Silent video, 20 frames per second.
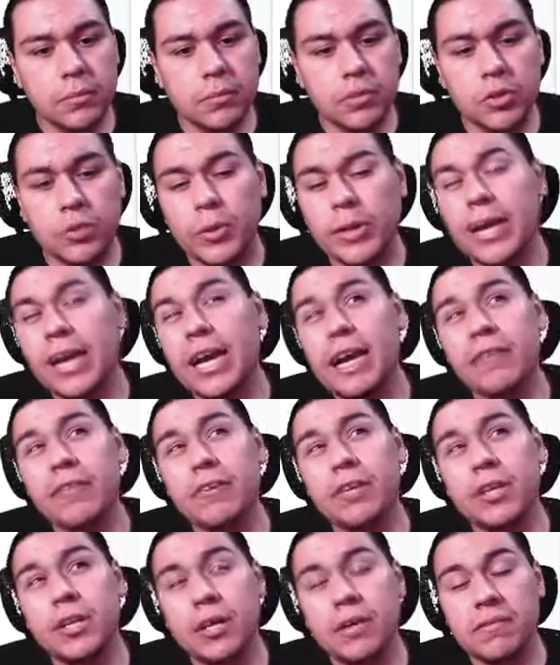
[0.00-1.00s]
Do I have
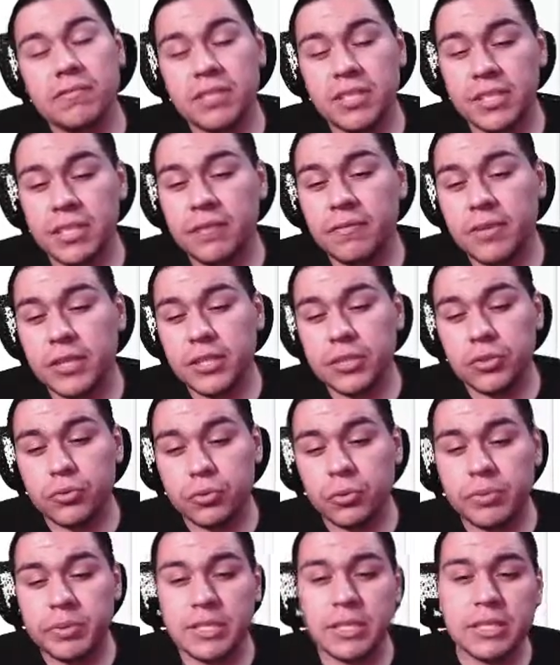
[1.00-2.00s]
enough to give each
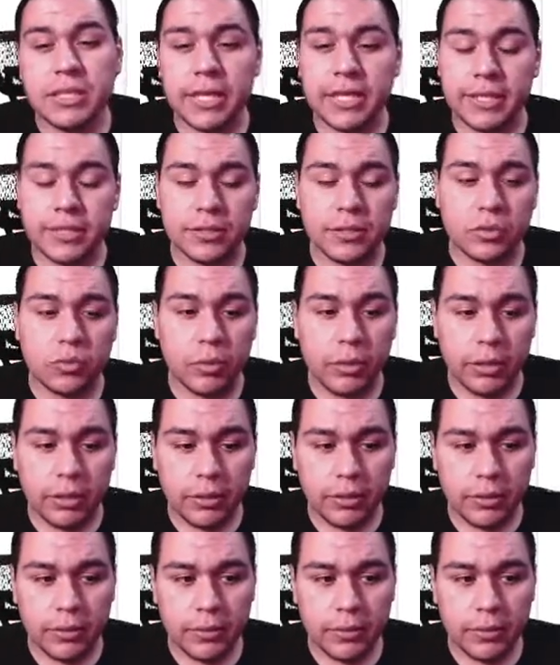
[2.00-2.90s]
group a second square?